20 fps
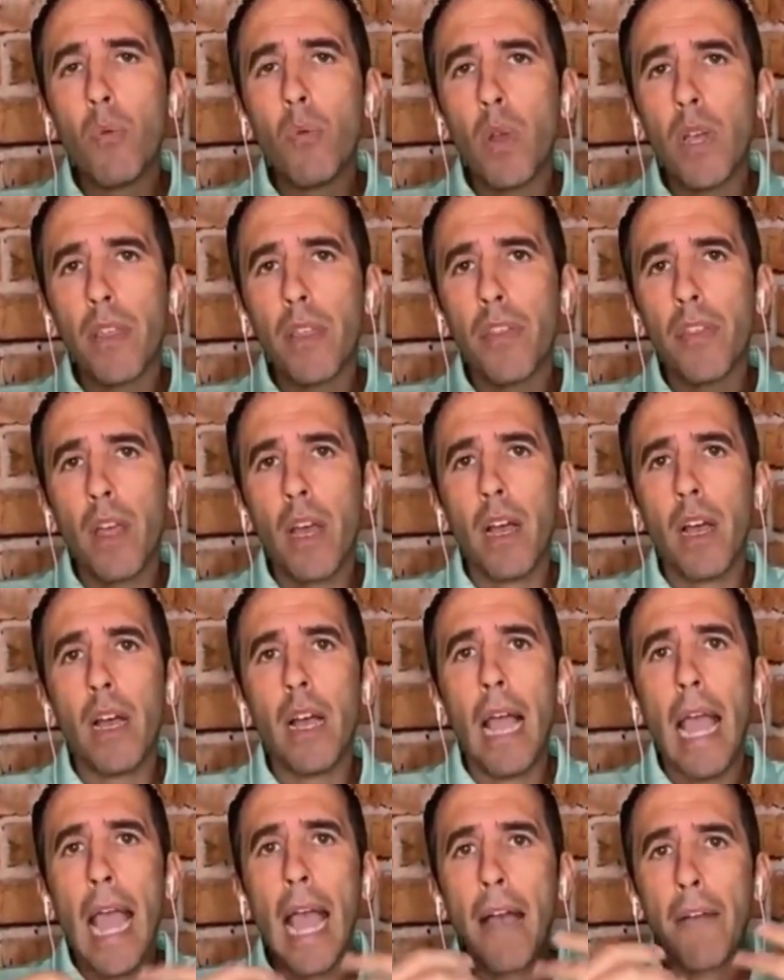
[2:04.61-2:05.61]
with
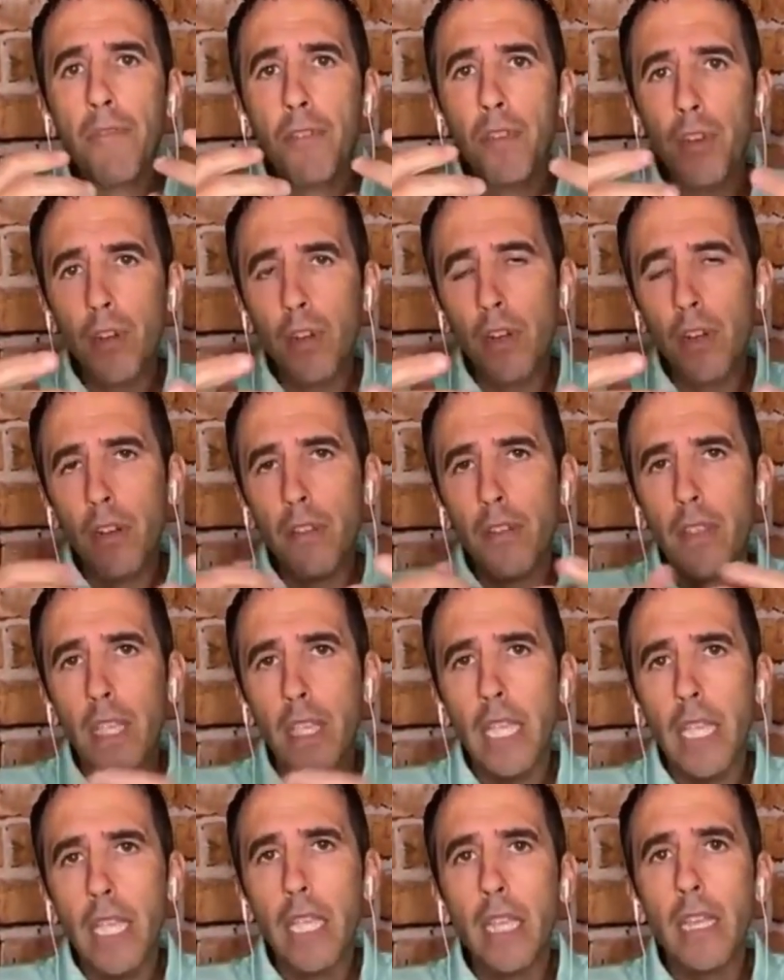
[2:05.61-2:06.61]
after
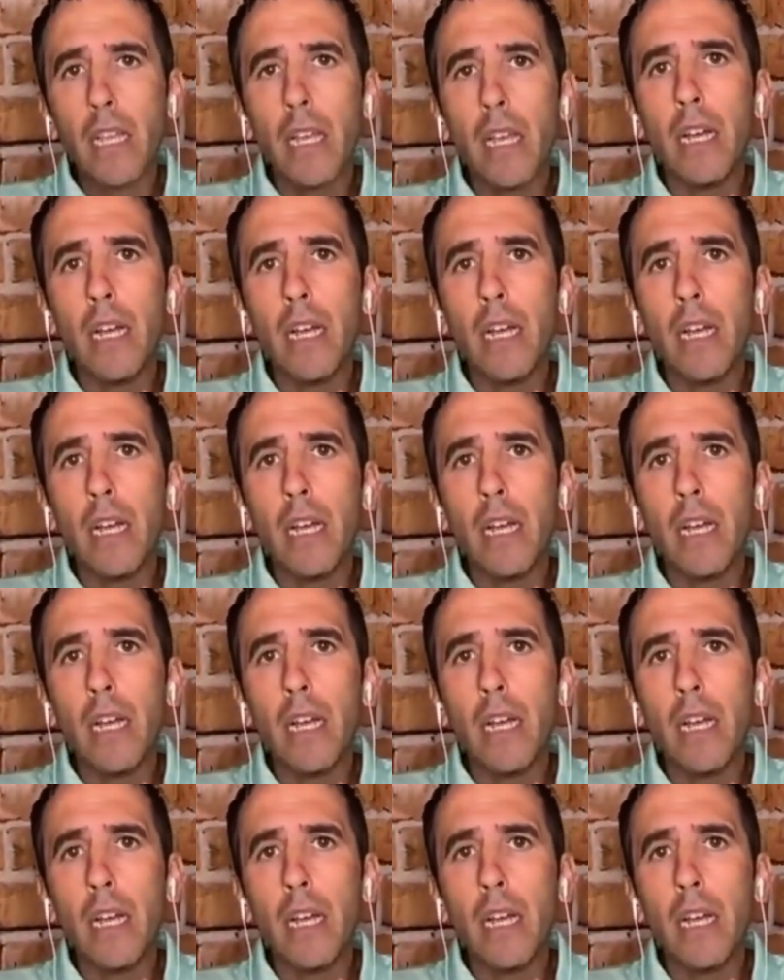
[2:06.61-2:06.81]
the